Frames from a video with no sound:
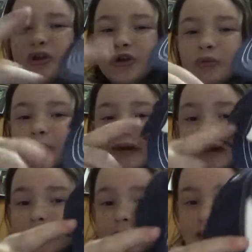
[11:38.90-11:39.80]
good one.
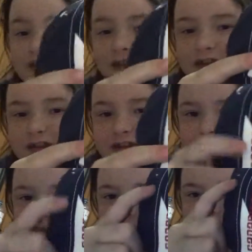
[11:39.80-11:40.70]
Like this has
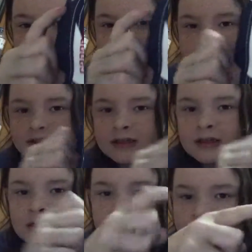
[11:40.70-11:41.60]
Canadiens,
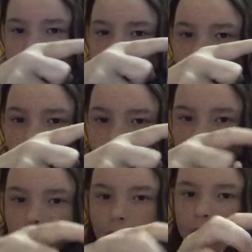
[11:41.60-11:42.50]
the
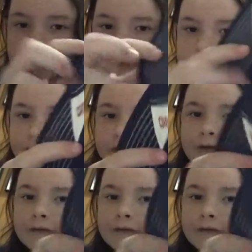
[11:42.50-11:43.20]
logo, the